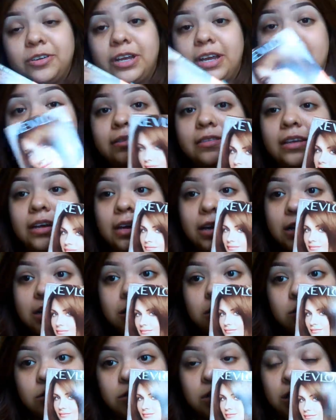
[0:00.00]
dye that
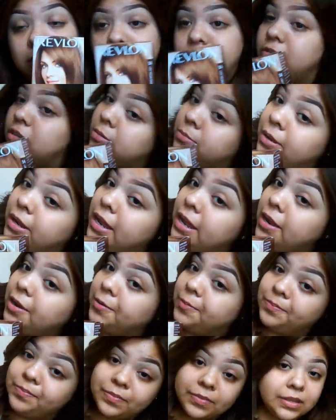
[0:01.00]
I have in my
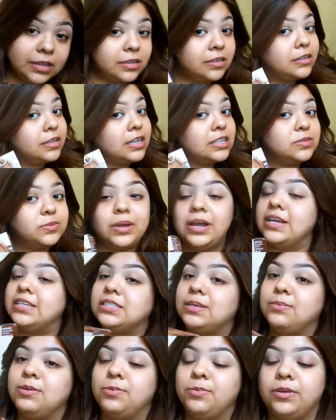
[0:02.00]
hair. You guys were
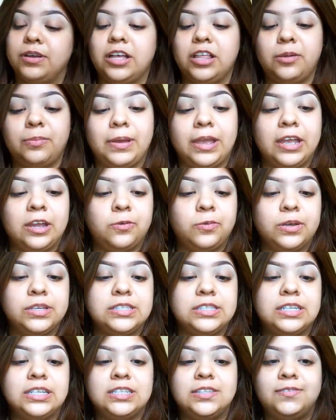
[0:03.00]
asking me what color my hair
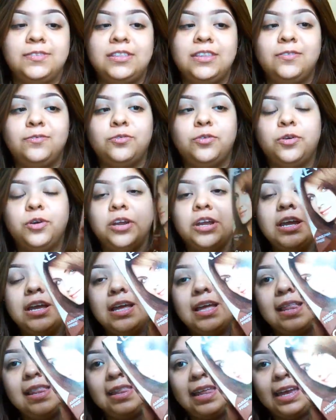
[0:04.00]
was. It is 54
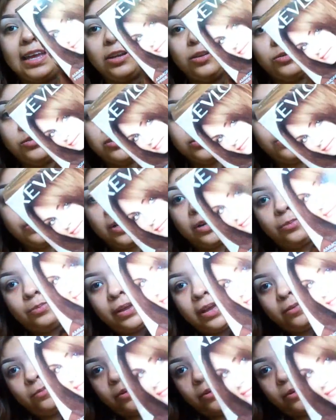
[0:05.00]
Light Golden Brown by